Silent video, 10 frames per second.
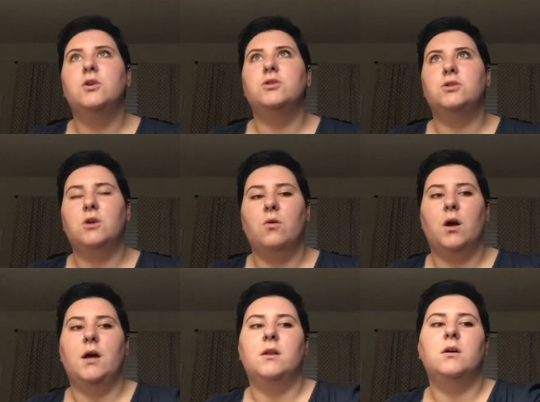So
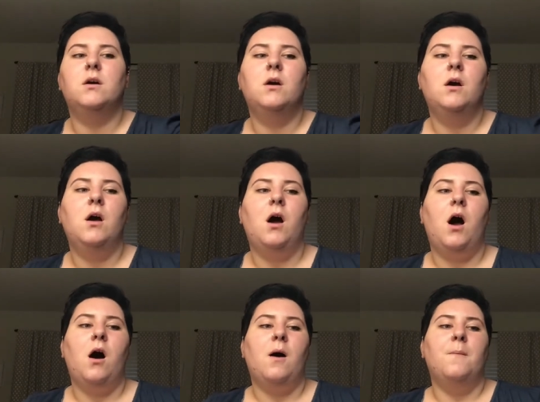good.
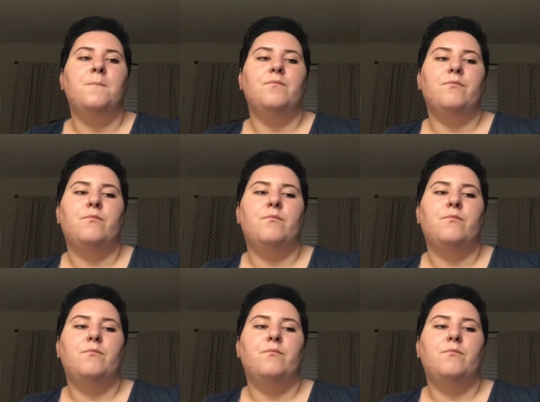Um,